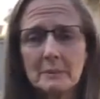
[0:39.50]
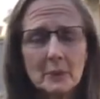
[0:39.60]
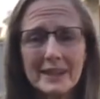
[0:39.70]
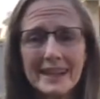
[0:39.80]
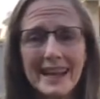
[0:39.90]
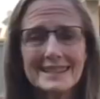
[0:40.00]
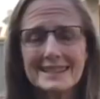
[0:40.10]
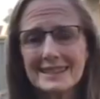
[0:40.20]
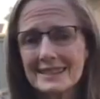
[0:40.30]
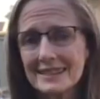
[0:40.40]
But we
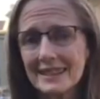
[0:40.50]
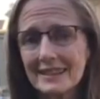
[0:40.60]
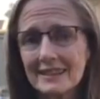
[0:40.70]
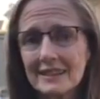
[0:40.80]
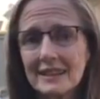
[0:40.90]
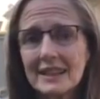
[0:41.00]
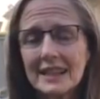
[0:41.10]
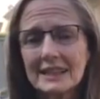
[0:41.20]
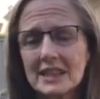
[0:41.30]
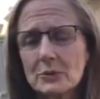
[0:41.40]
can't succeed
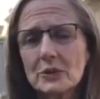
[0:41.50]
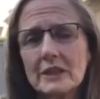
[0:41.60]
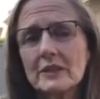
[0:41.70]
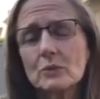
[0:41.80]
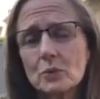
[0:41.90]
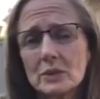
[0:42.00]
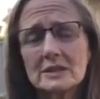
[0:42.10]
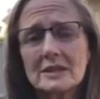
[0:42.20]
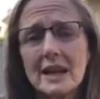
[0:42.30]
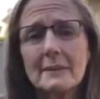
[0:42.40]
unless we're given
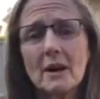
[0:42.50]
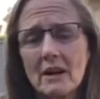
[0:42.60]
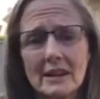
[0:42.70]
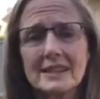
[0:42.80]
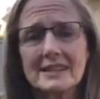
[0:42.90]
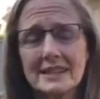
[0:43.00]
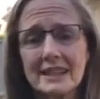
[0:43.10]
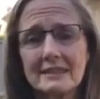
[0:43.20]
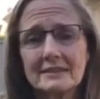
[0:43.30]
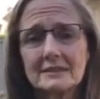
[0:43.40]
real-time
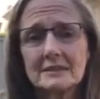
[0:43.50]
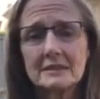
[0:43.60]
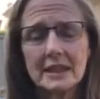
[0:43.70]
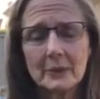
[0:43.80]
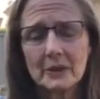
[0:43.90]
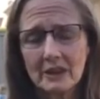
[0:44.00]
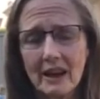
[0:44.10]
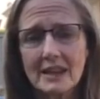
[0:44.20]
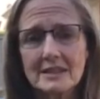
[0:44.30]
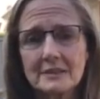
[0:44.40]
honesty, and we're
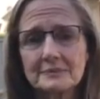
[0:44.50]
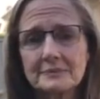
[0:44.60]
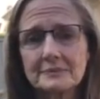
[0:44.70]
not.